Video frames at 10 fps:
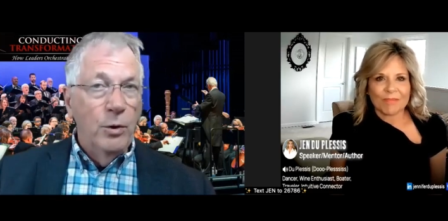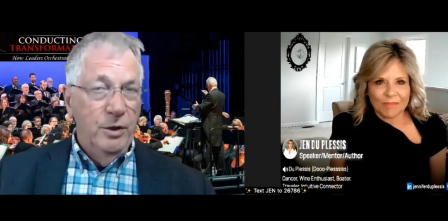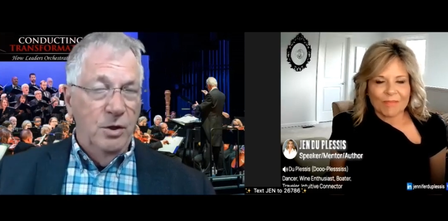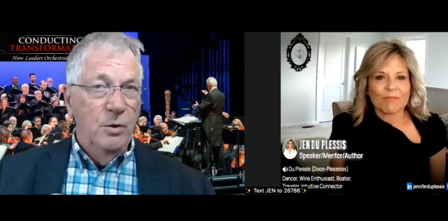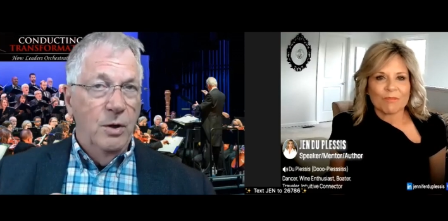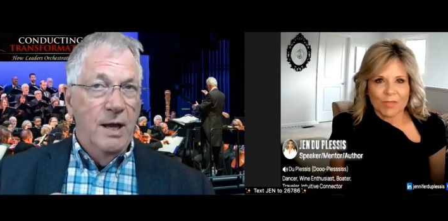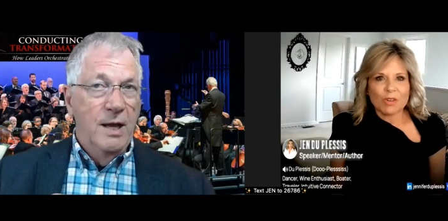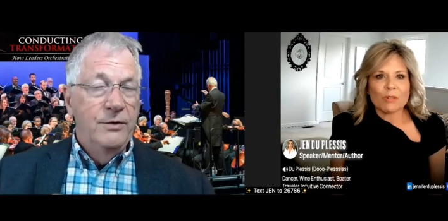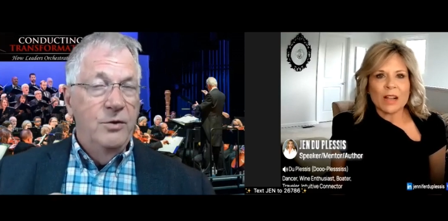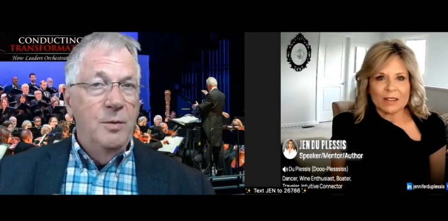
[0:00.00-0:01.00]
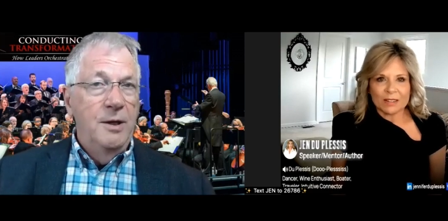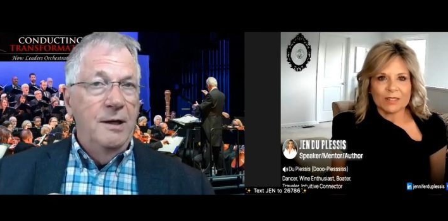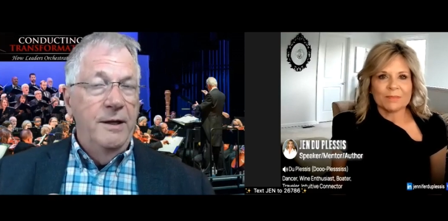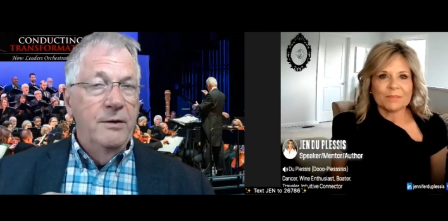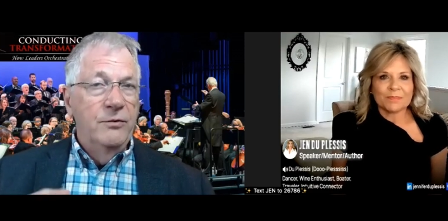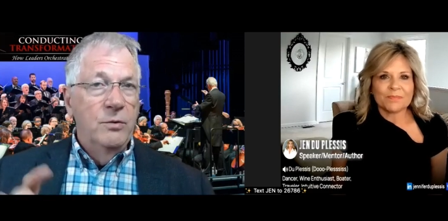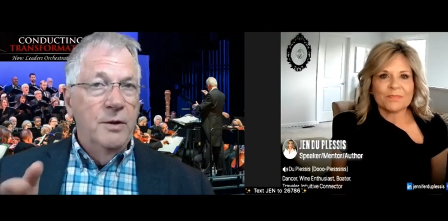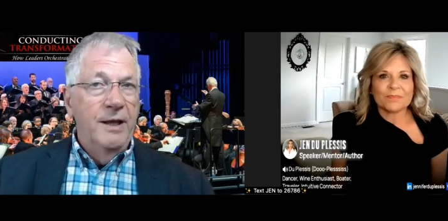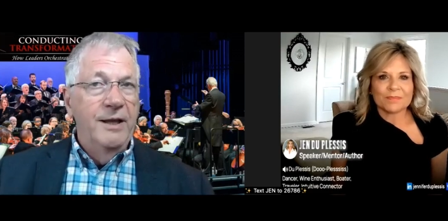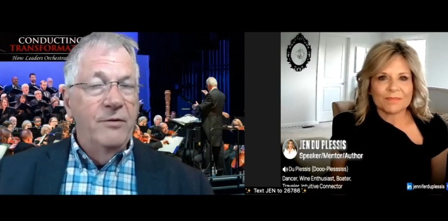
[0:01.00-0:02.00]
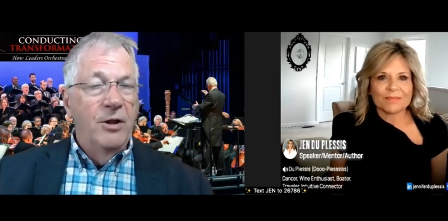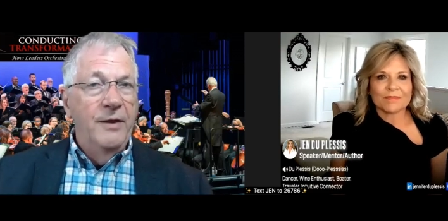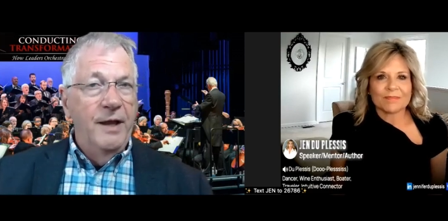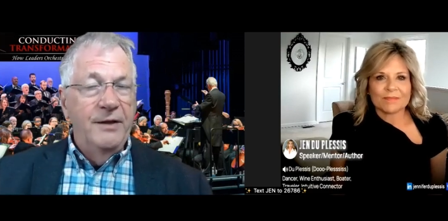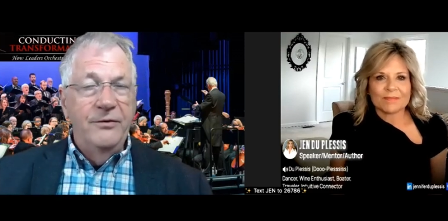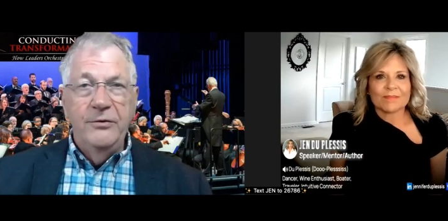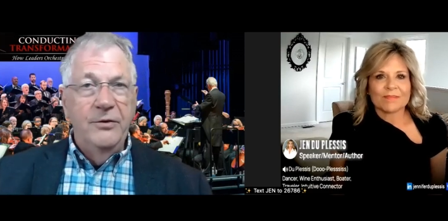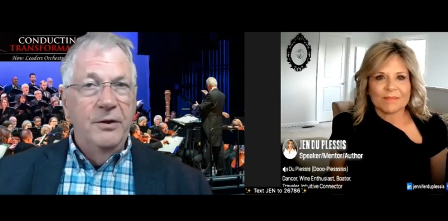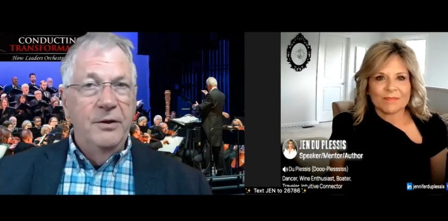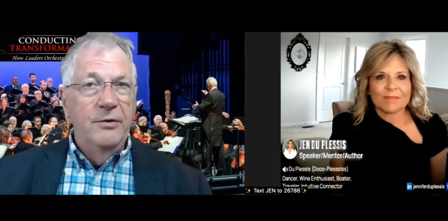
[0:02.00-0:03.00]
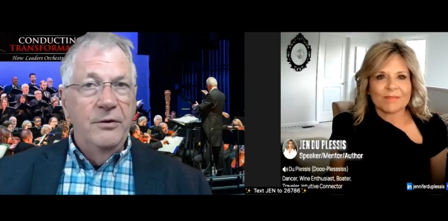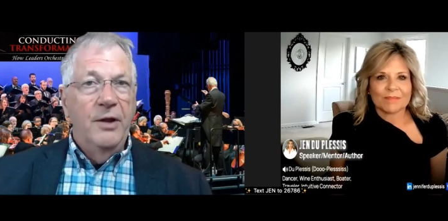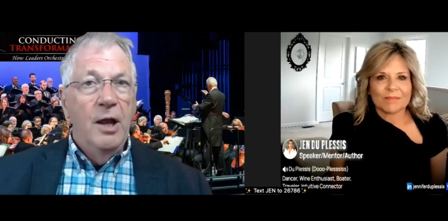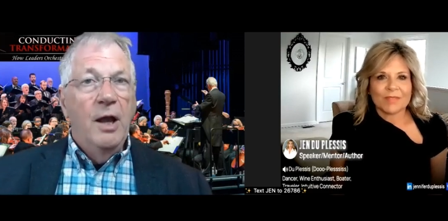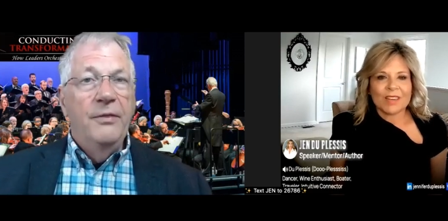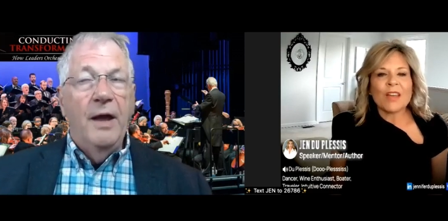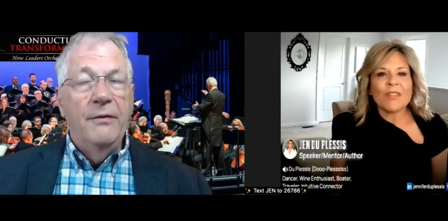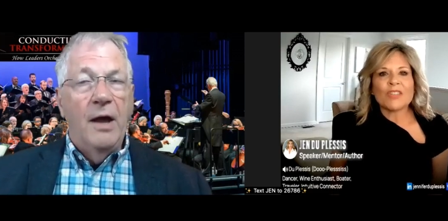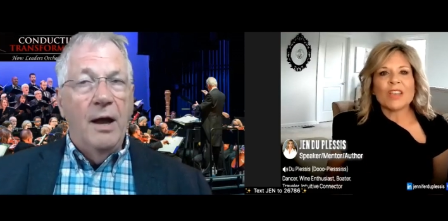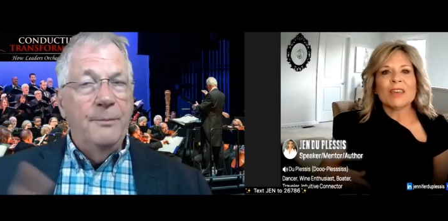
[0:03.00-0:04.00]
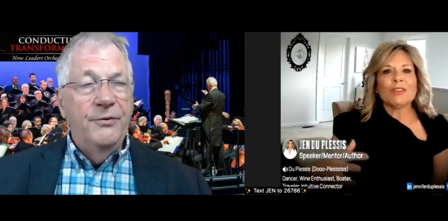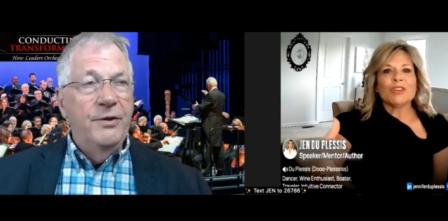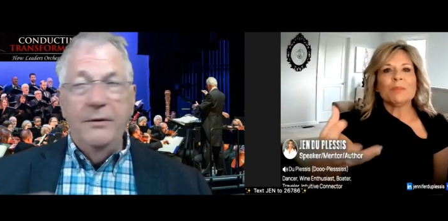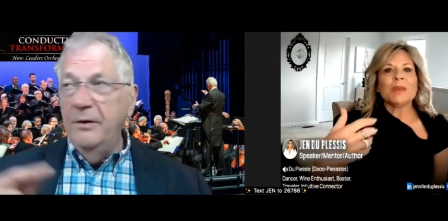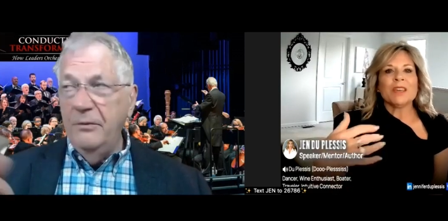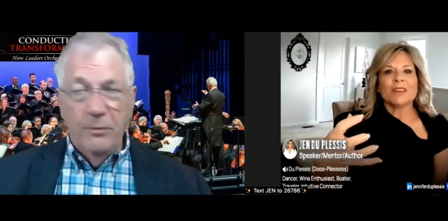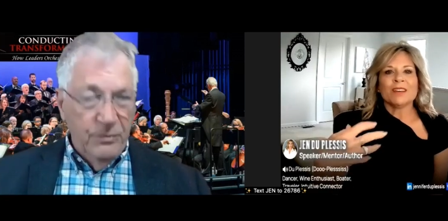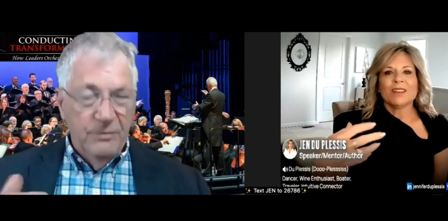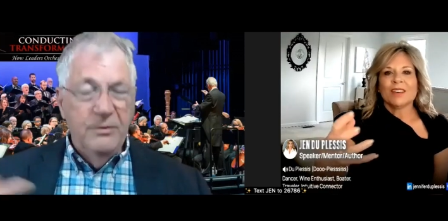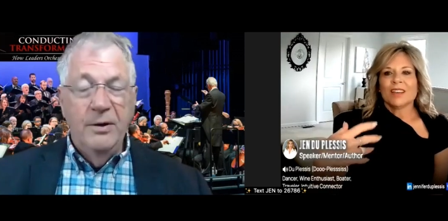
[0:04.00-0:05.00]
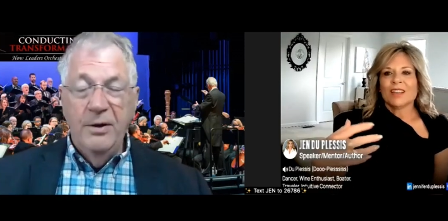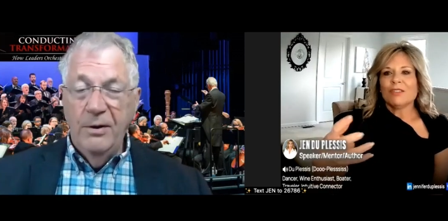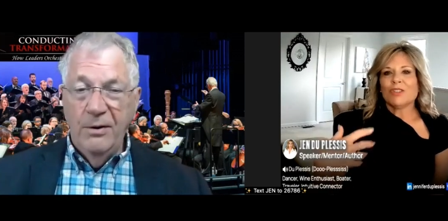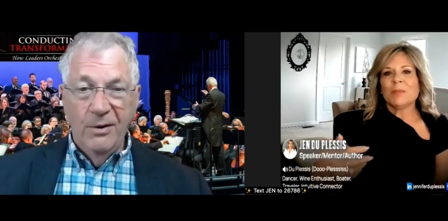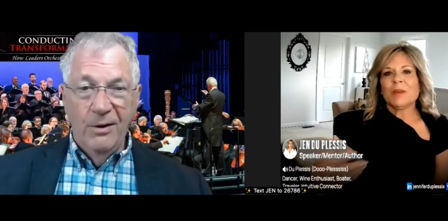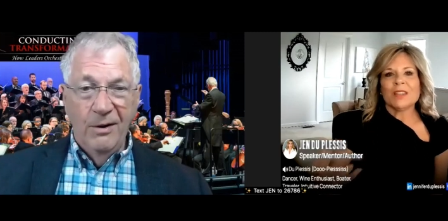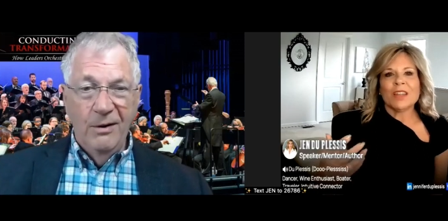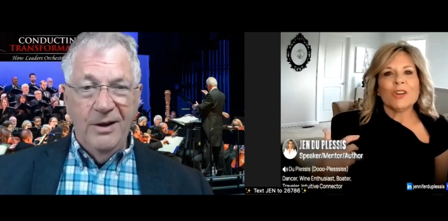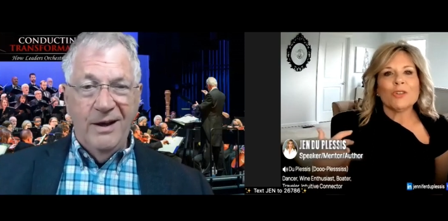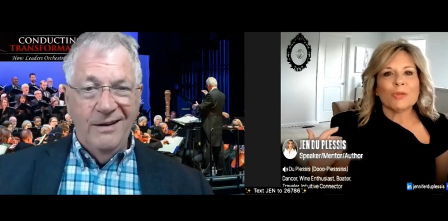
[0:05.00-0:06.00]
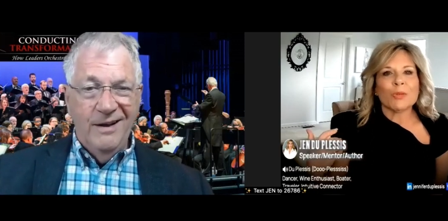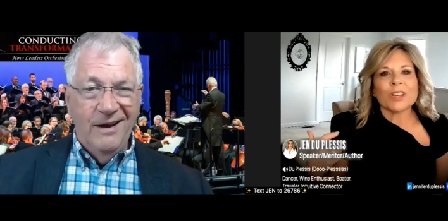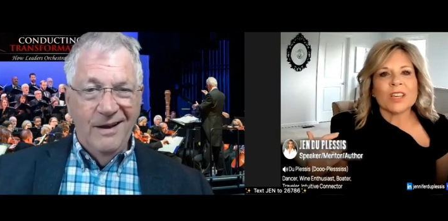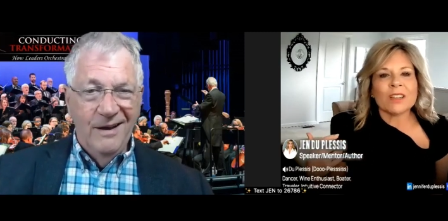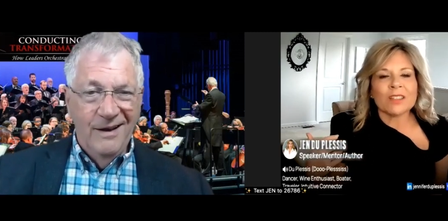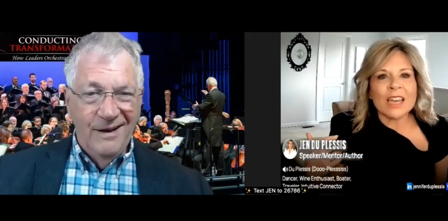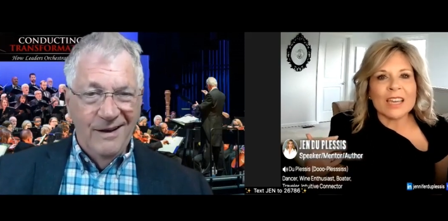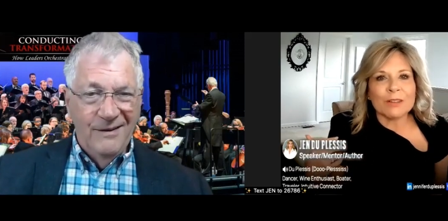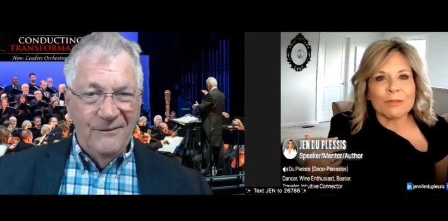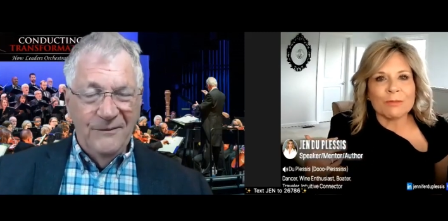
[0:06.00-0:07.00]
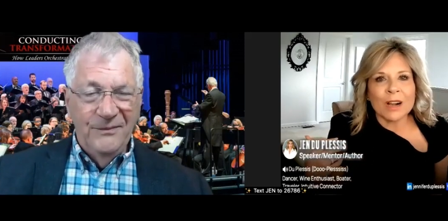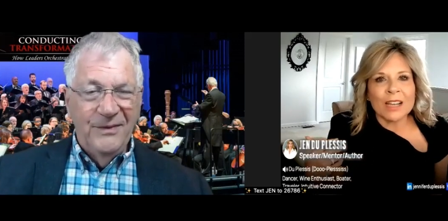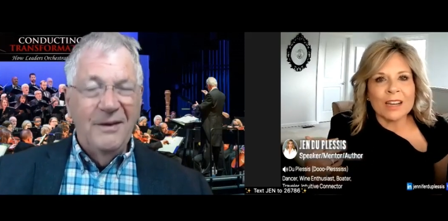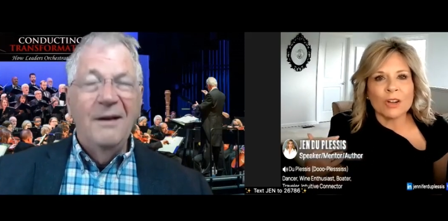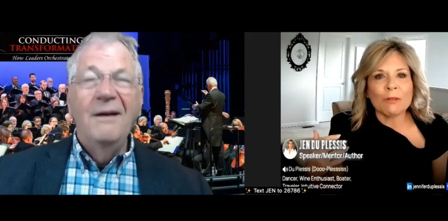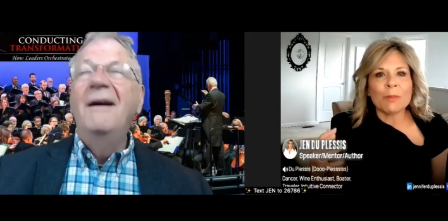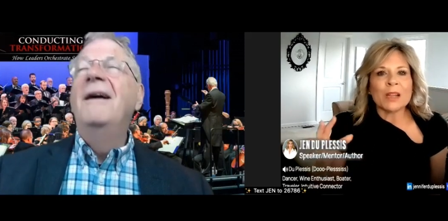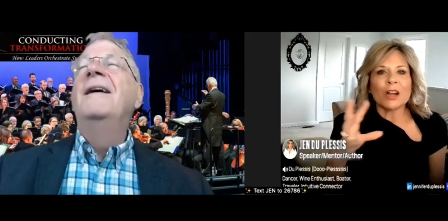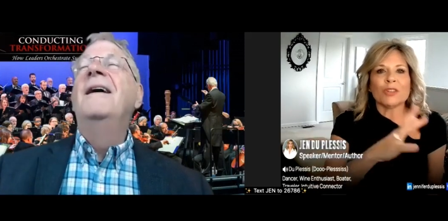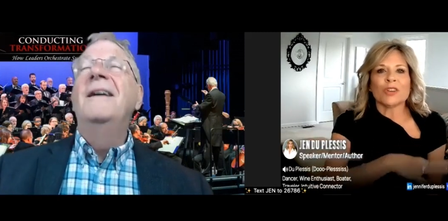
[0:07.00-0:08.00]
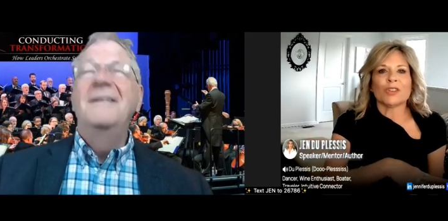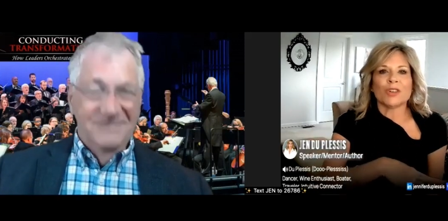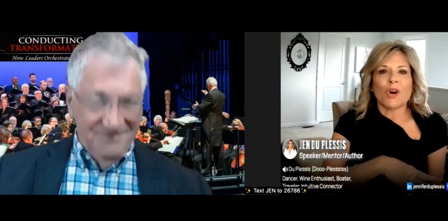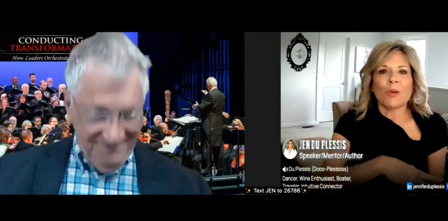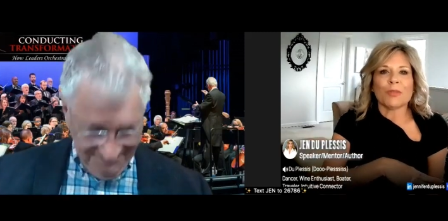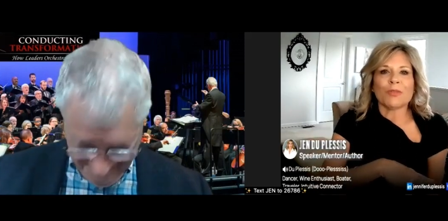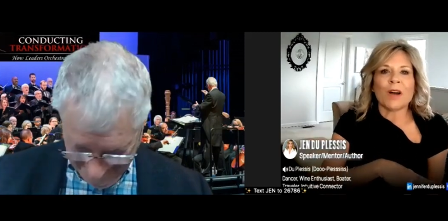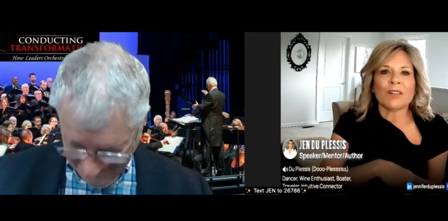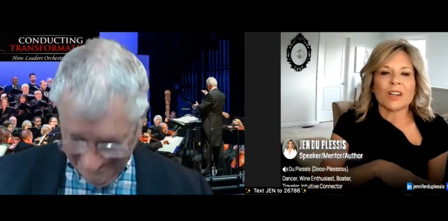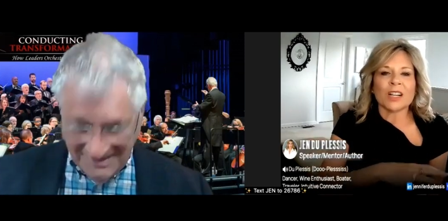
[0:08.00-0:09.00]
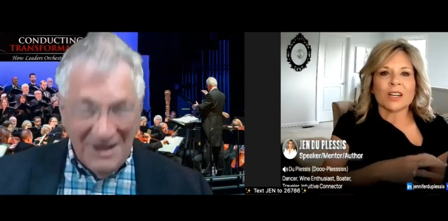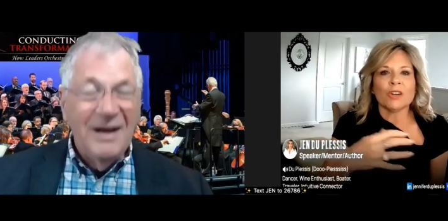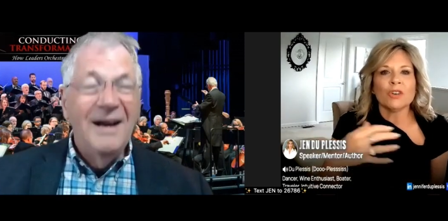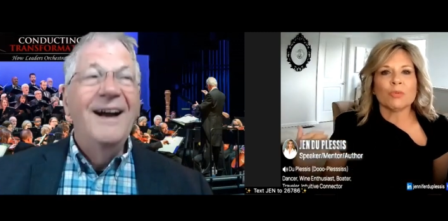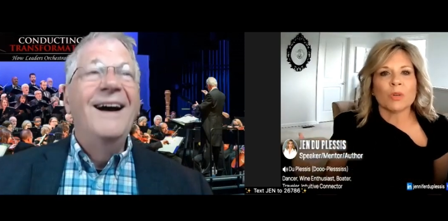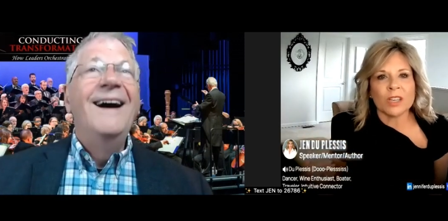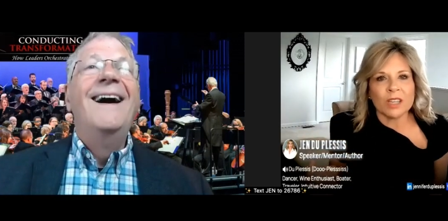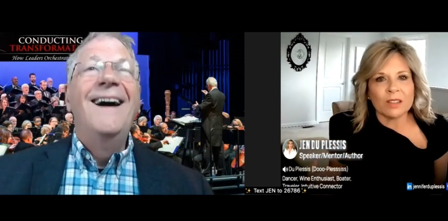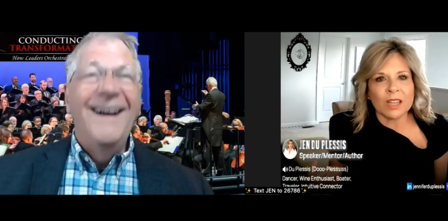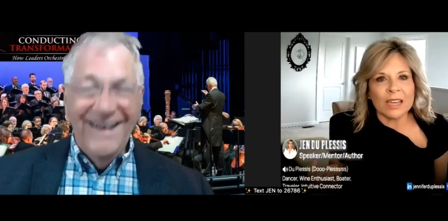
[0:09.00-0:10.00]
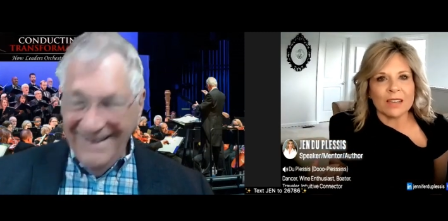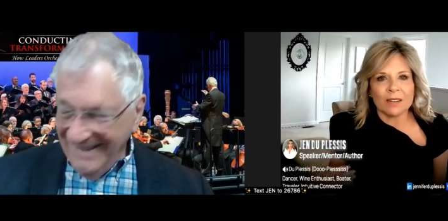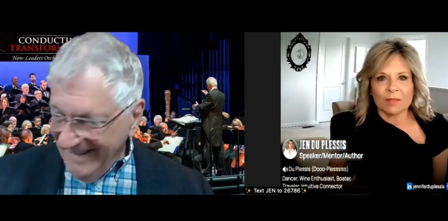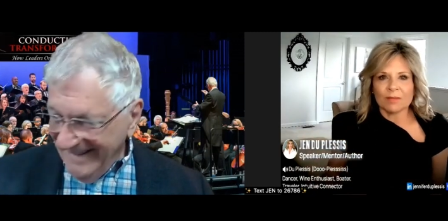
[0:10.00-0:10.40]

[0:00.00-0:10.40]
Speaker 1: you too yeah. many leaders give all the answers and just the, yeah the they say give it to me
Speaker 2: give it to me yeah, and then who's working late right everybody else gets to go home at five o'clock and who's working late